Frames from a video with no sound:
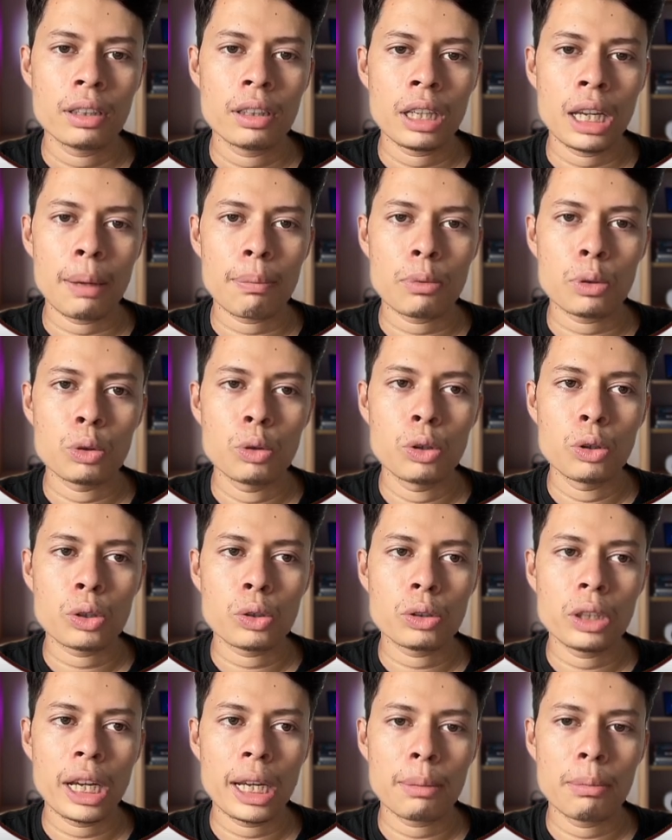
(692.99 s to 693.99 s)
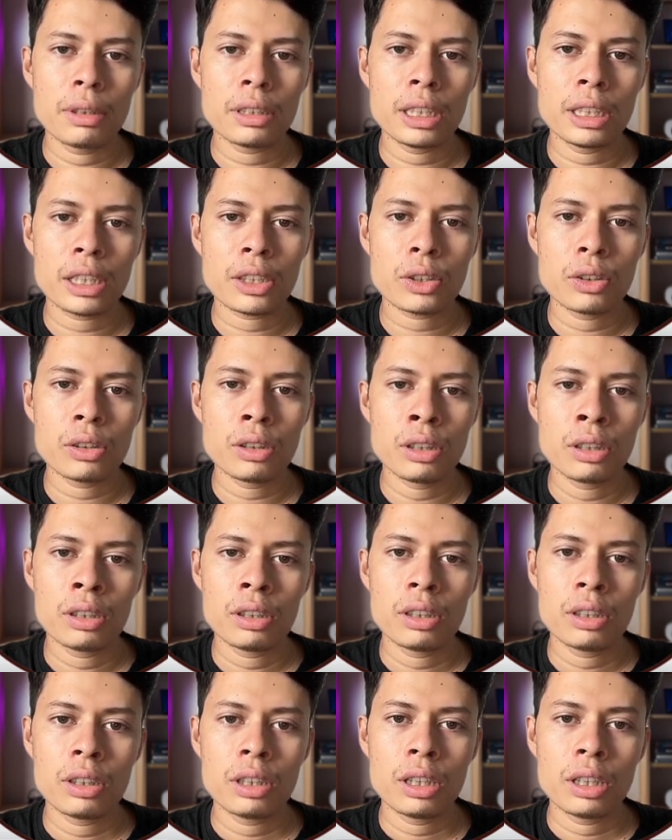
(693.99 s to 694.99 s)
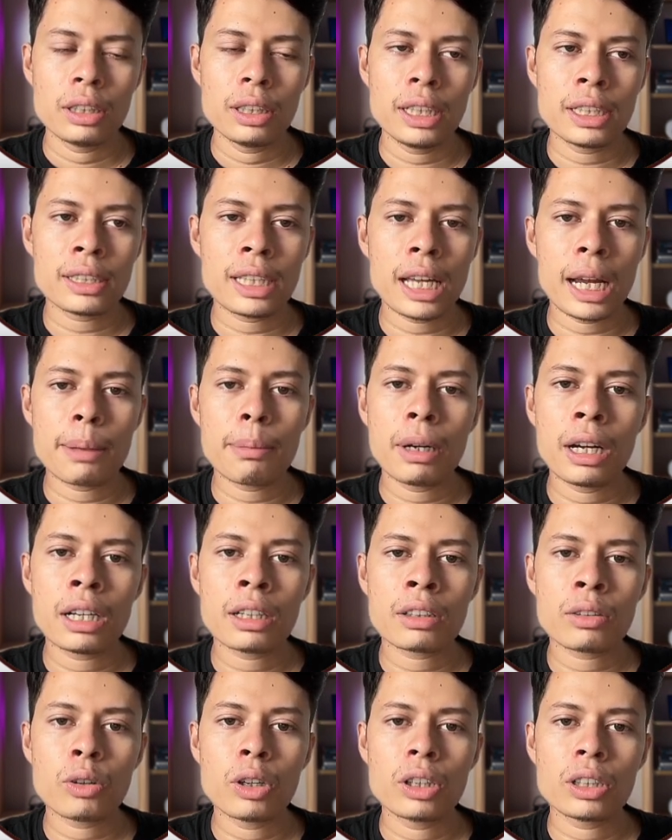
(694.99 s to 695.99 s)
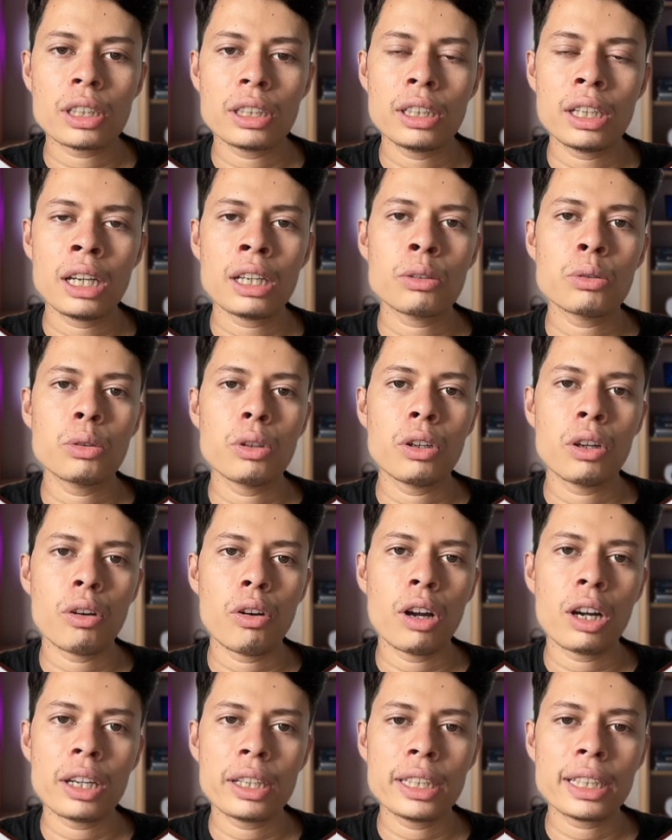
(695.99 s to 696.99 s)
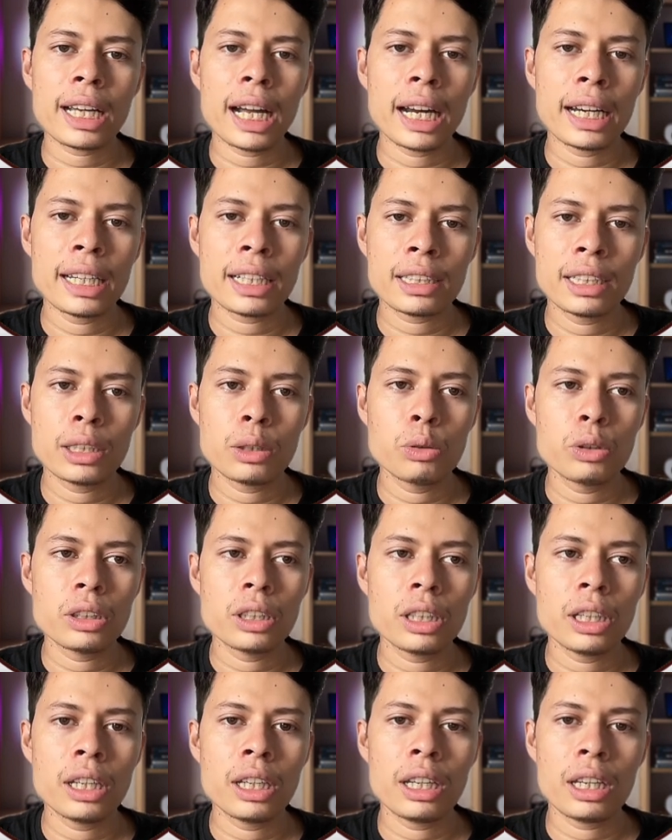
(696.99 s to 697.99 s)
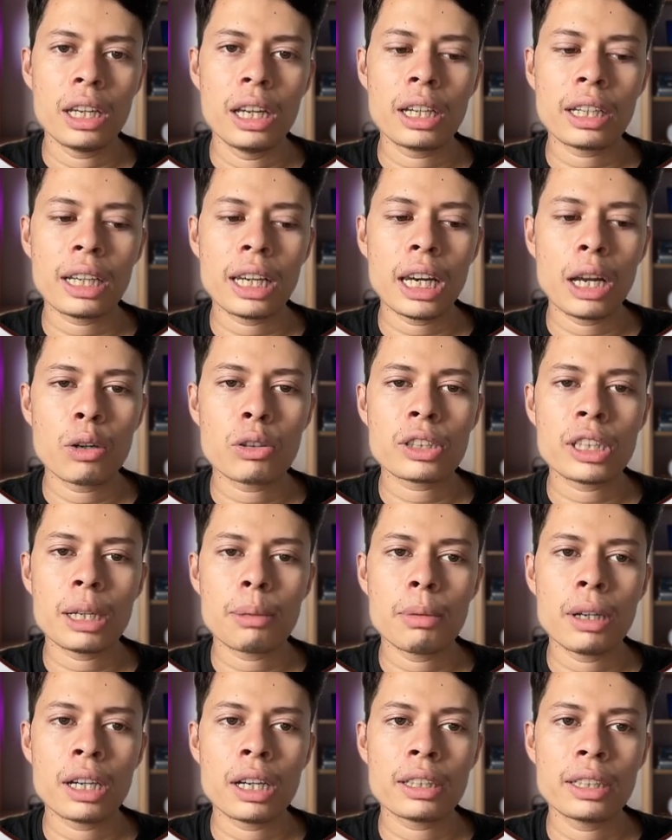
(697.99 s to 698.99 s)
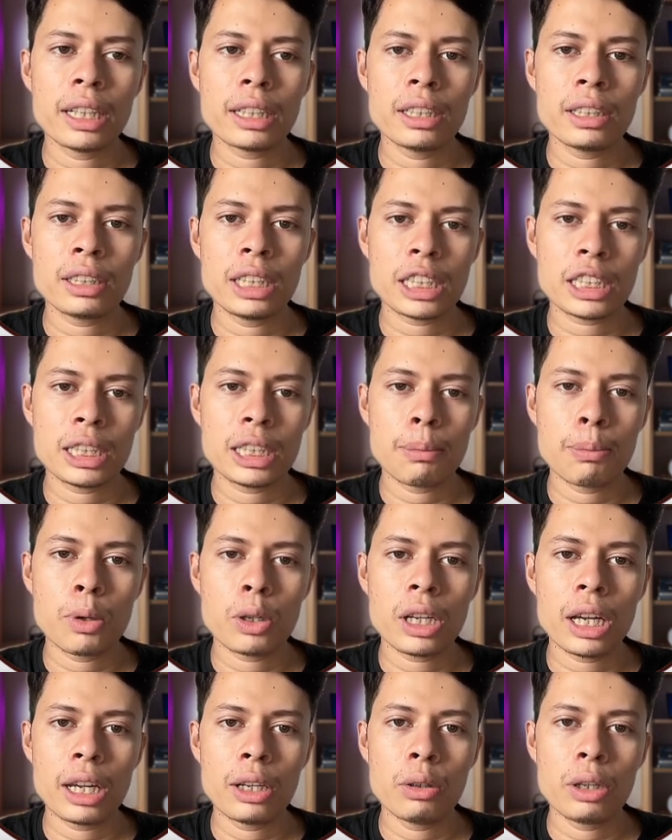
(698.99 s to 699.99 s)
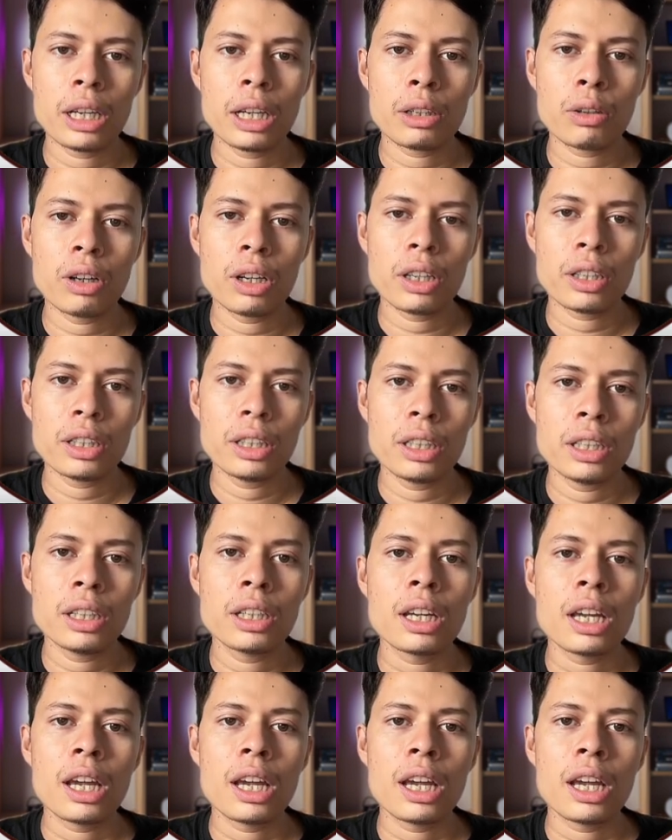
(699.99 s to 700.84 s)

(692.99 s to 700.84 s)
Have to go to the admin section. This server container already connected with a cloud server, that is step.io, and already